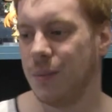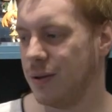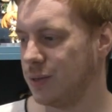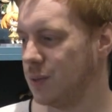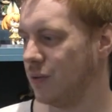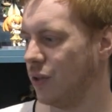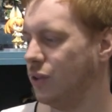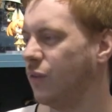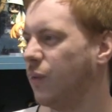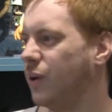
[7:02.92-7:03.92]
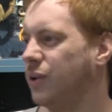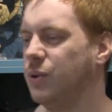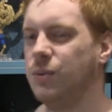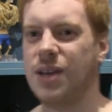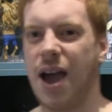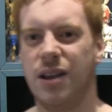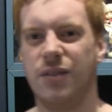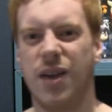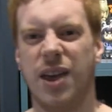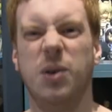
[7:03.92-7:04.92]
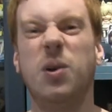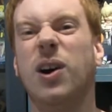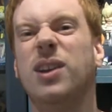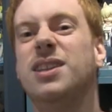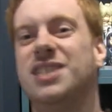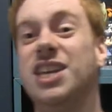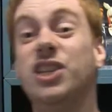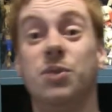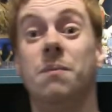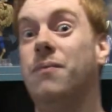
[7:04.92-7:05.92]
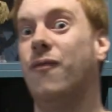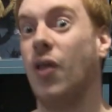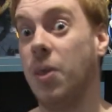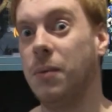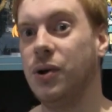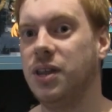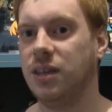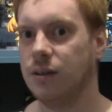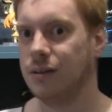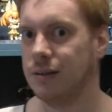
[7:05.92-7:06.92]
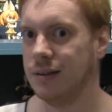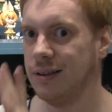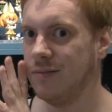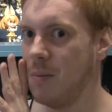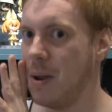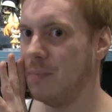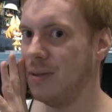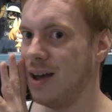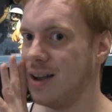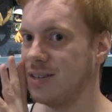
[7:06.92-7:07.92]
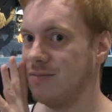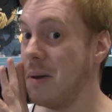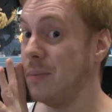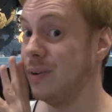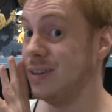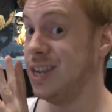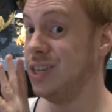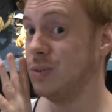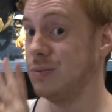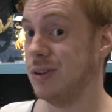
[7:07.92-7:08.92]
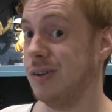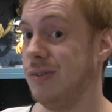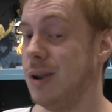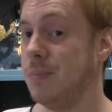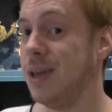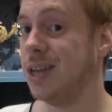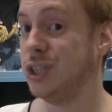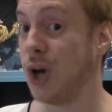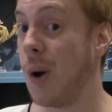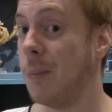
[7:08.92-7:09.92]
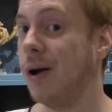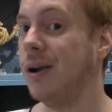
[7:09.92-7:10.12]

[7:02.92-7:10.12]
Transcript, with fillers: Whereas you've got the other one who's kind of like, who got into teaching for the money. Remember that? Remember when teaching was a great paying job?